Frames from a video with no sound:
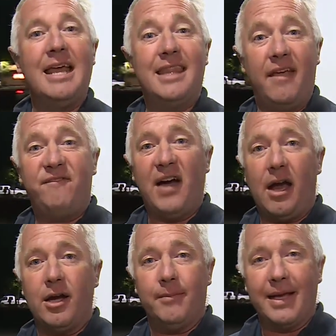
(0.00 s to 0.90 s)
They
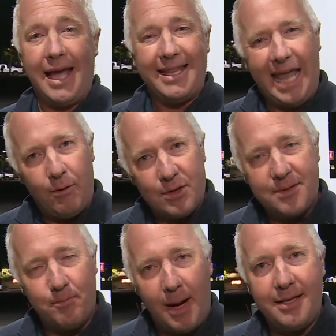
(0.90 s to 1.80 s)
fired him. Again, that
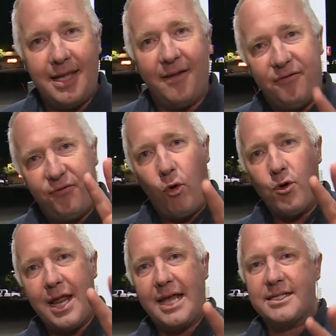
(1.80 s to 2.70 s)
was Monday.
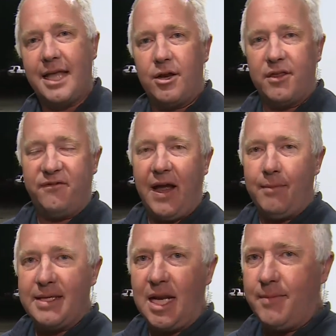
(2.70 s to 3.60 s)
Four days later, the
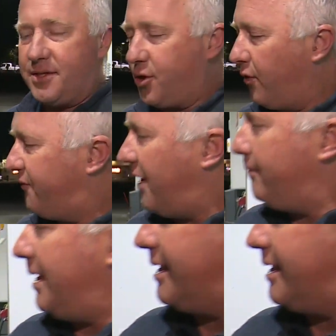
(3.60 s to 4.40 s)
family set up this GoFundMe